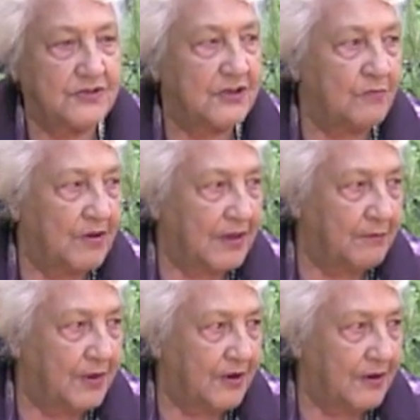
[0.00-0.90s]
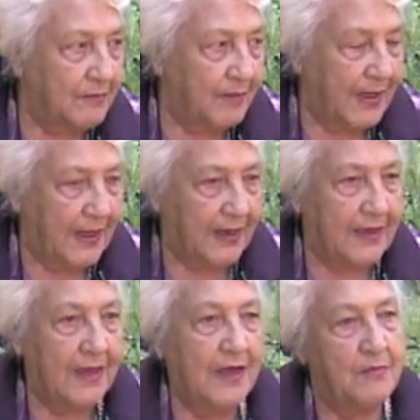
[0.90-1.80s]
she didn't want to get married in
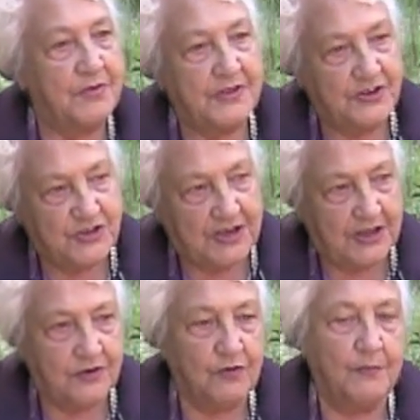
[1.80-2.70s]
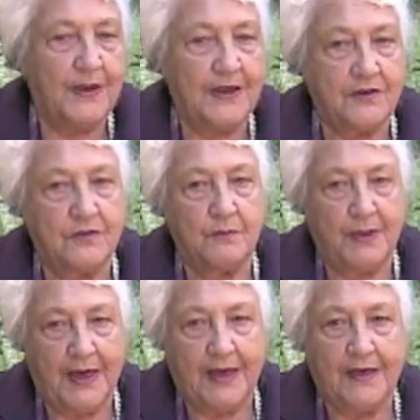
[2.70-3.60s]
black, but then she had to go back to the
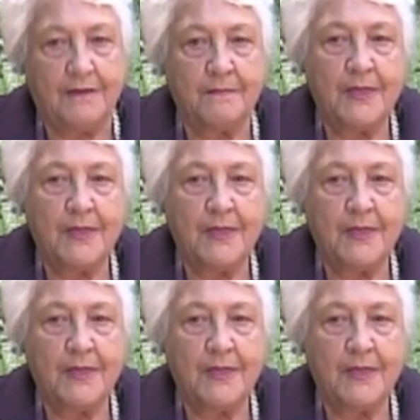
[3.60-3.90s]
black,